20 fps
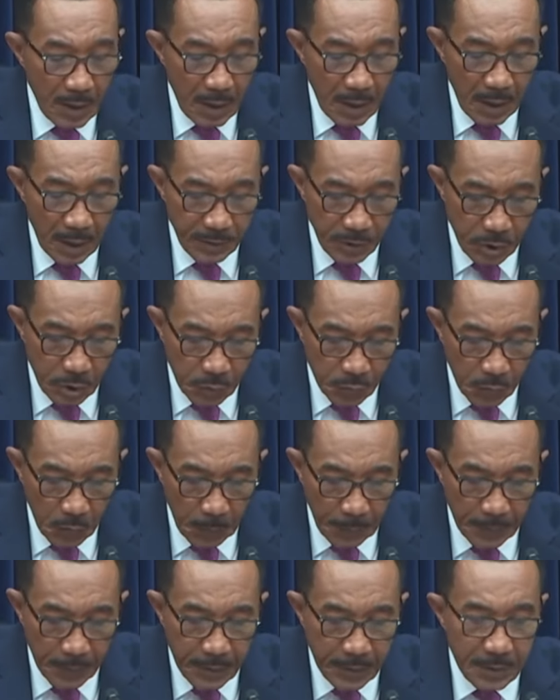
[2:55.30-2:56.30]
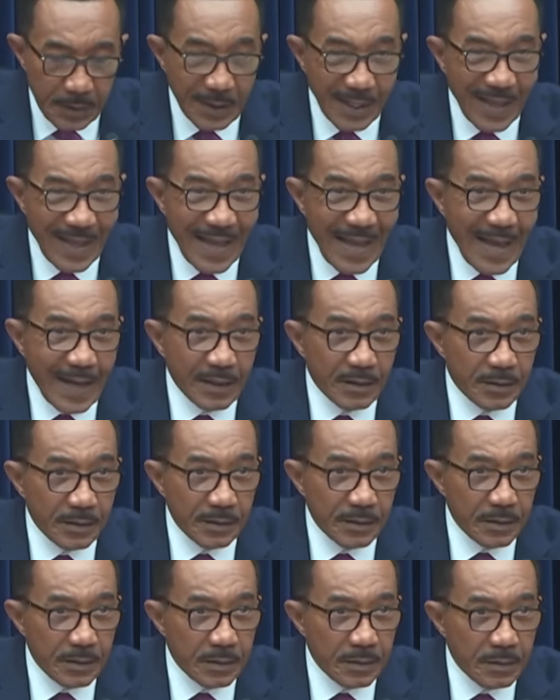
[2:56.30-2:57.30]
unscrupulous
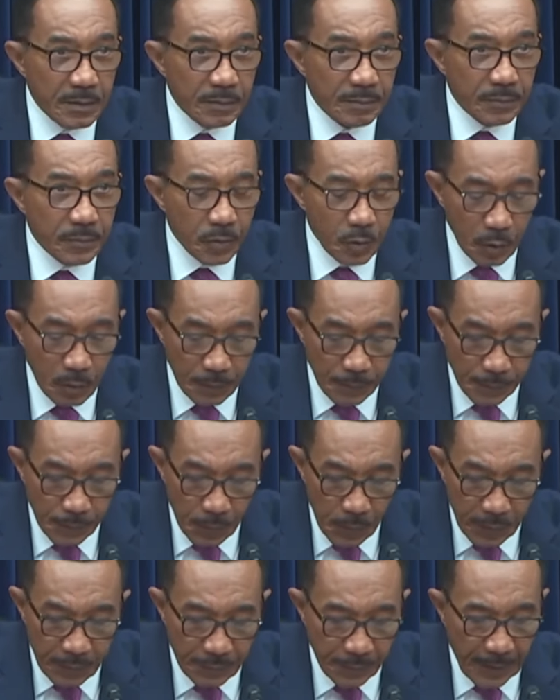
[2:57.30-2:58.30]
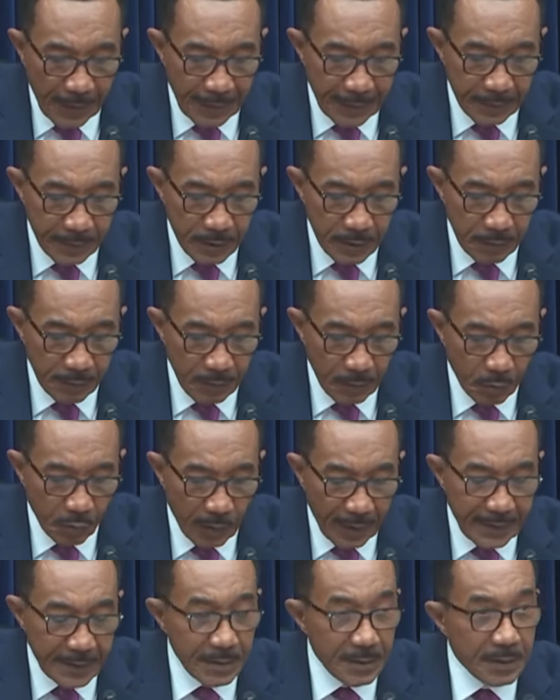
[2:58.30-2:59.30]
actors took full advantage of the
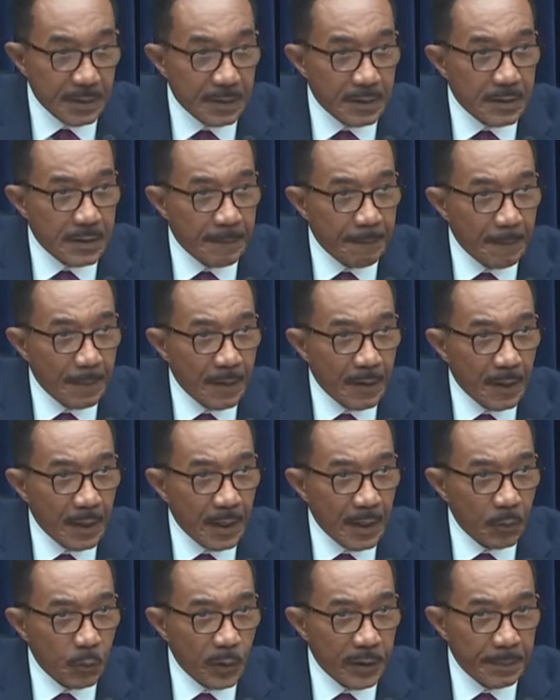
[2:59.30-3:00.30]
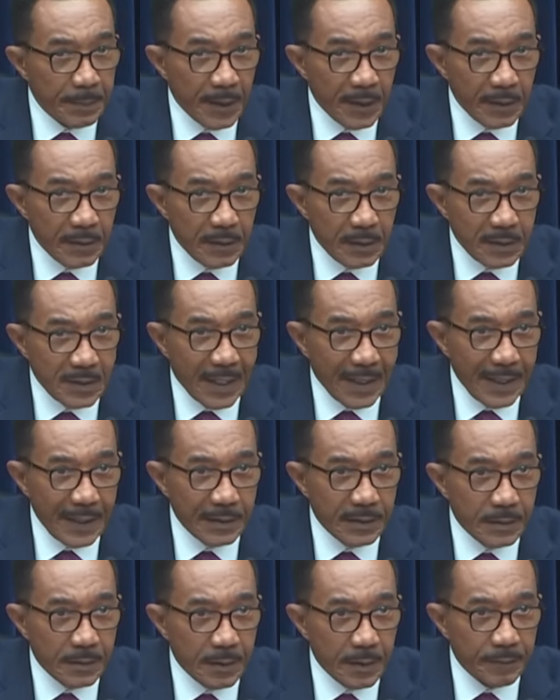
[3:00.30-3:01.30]
crises and went about the
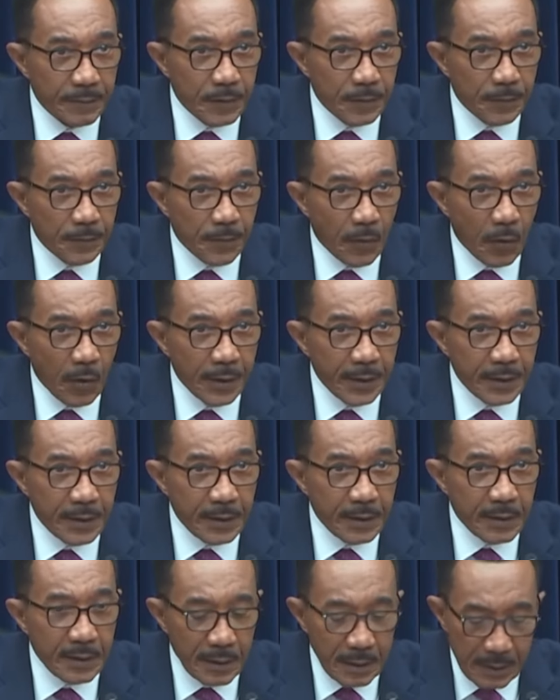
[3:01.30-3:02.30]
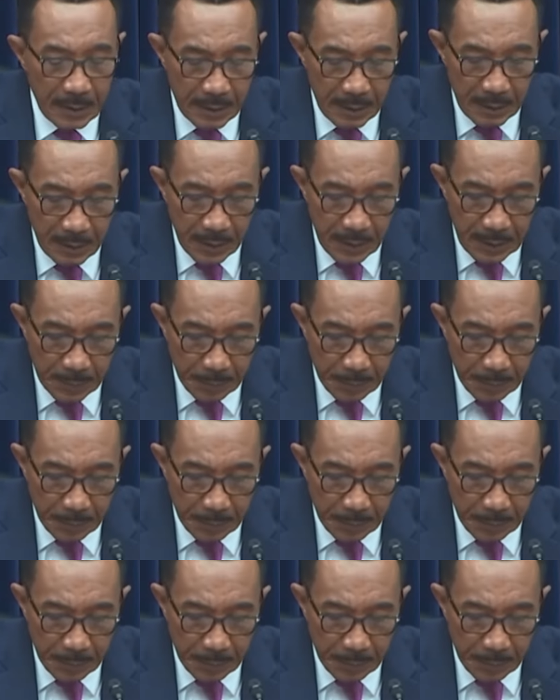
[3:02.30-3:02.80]
task of defrauding the